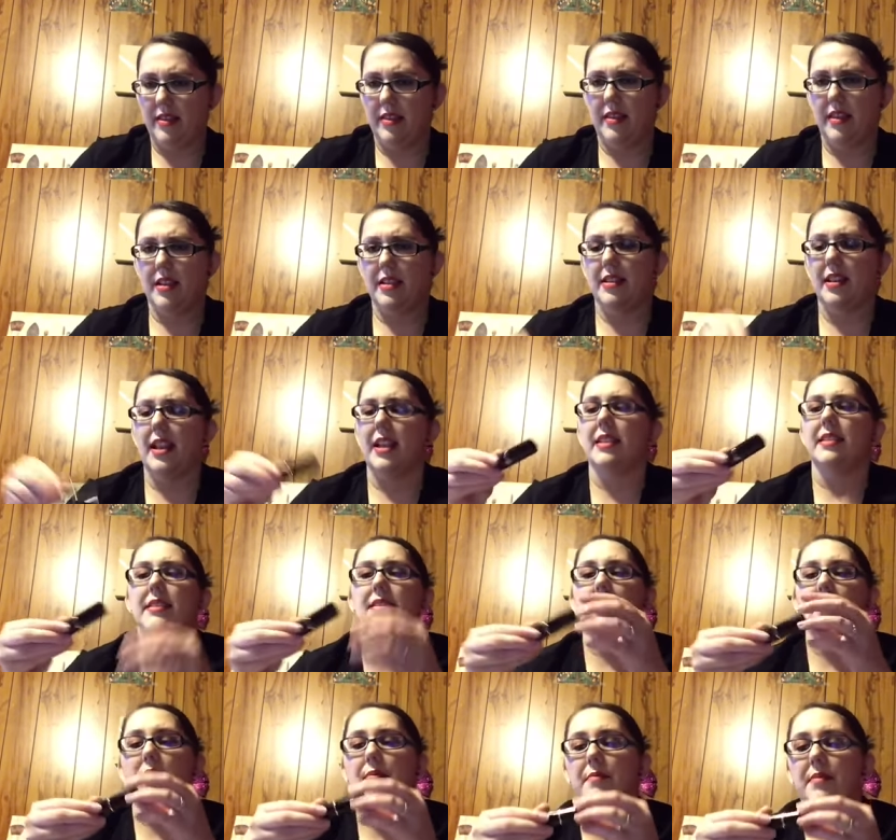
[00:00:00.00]
Then
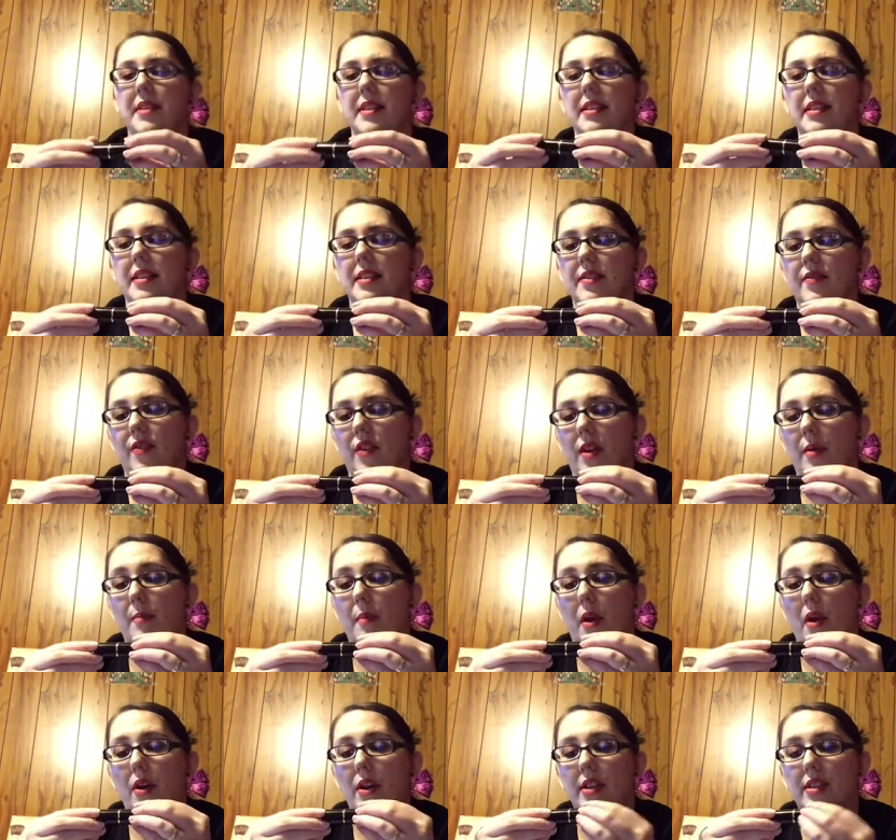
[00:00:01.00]
next up, this is
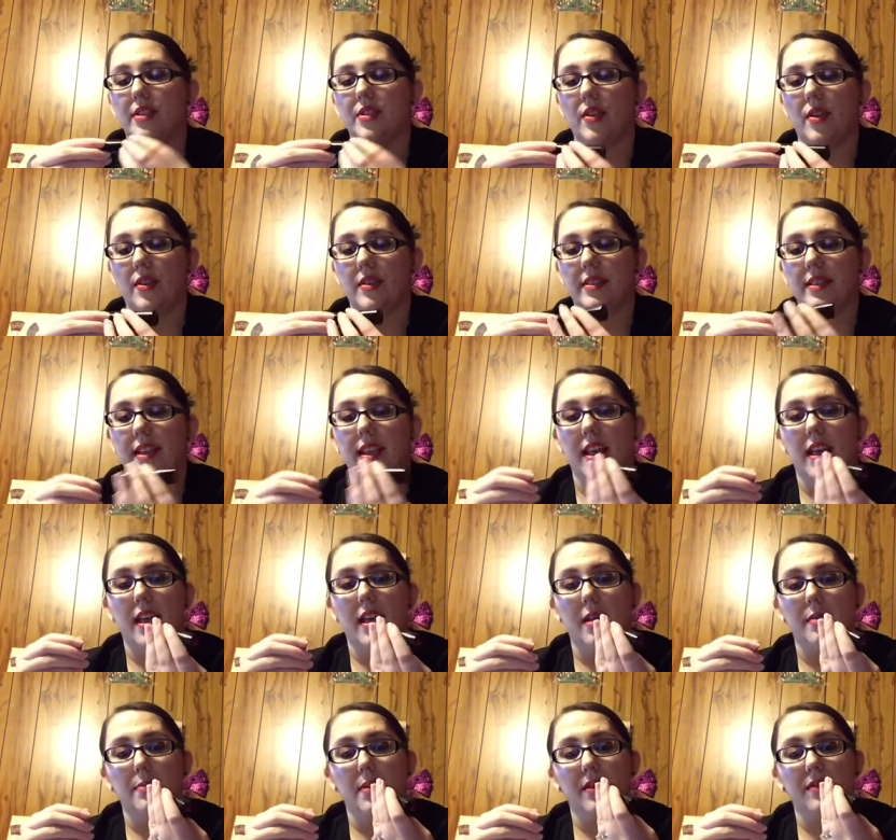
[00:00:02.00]
from
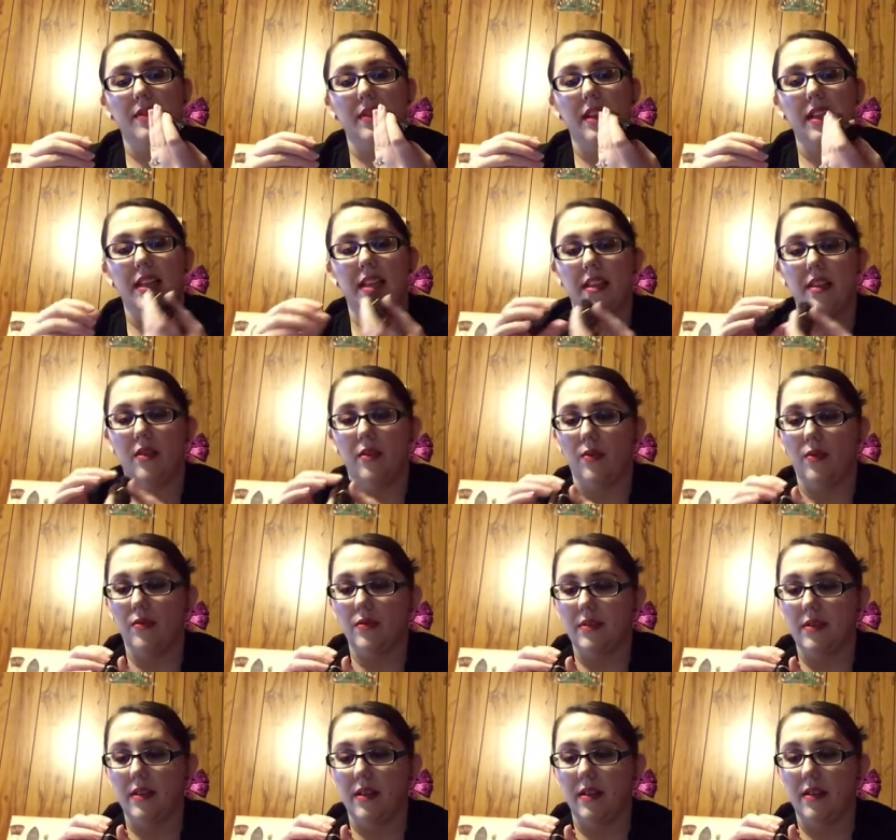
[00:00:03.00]
Anastasia Beverly
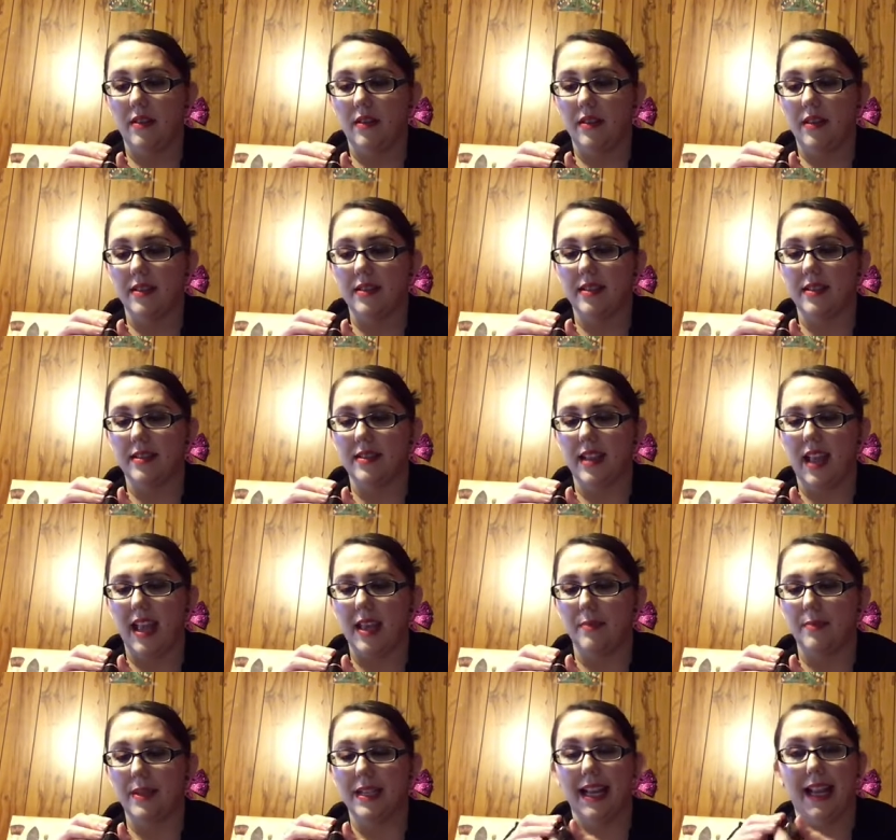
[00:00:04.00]
Hills. This is
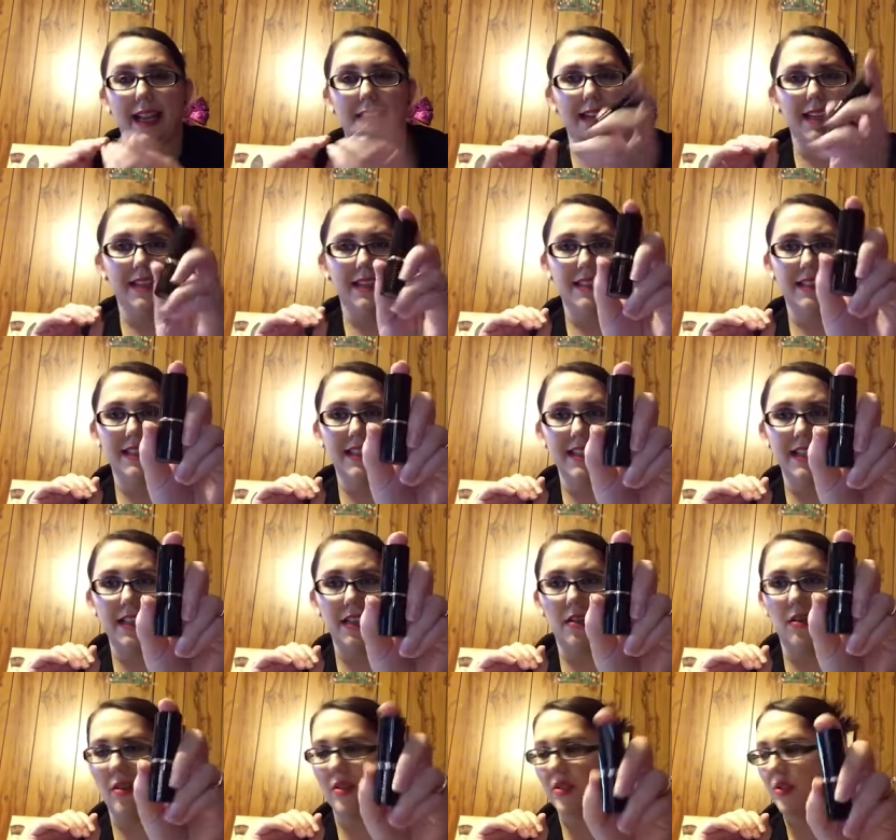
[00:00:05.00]
a banana
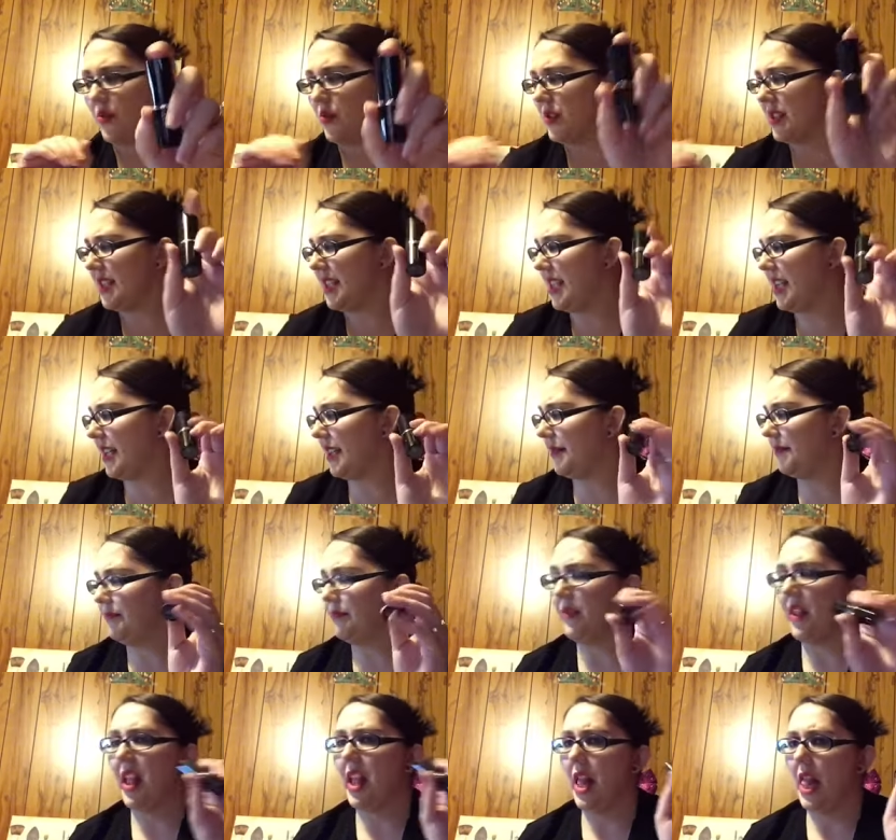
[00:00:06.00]
stick, contour stick.
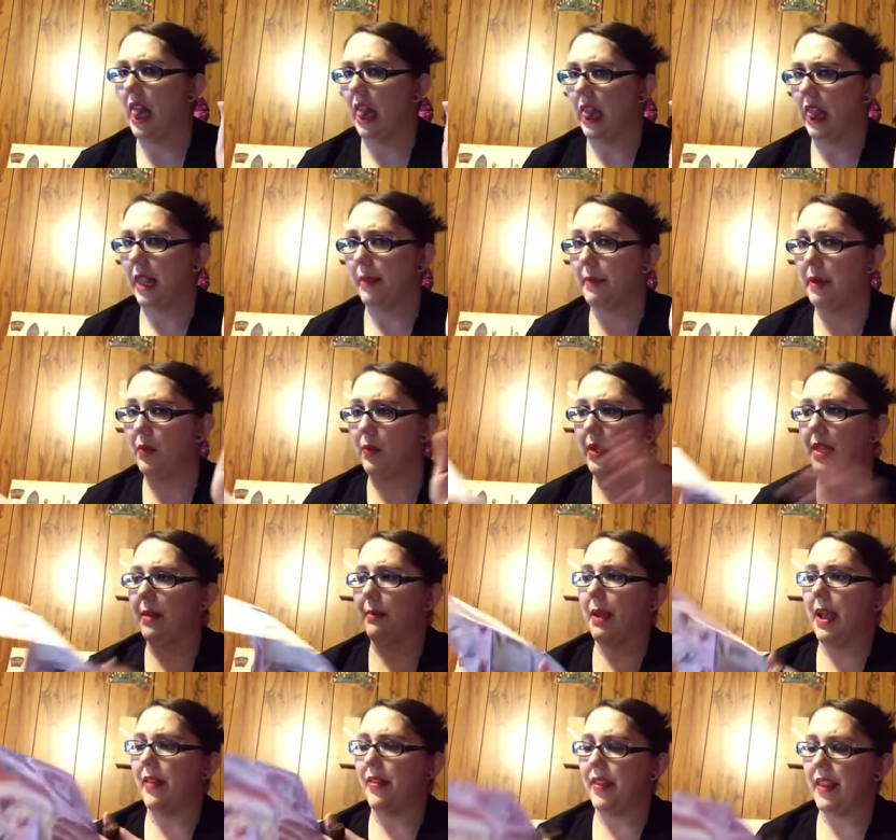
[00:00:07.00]
Let me read
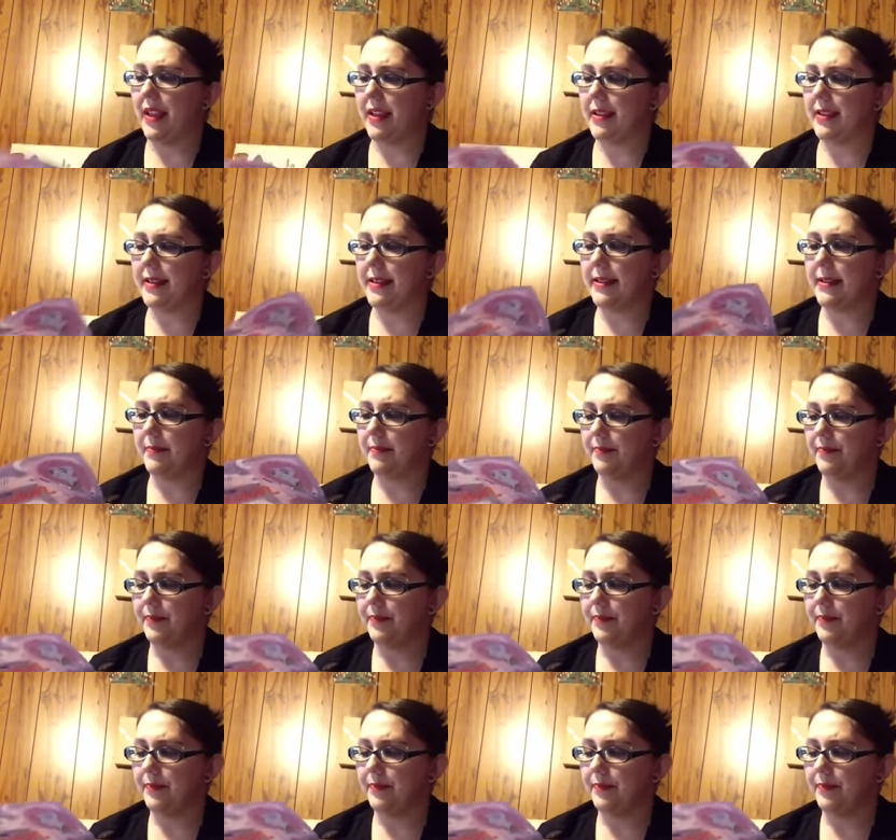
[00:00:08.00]
about this.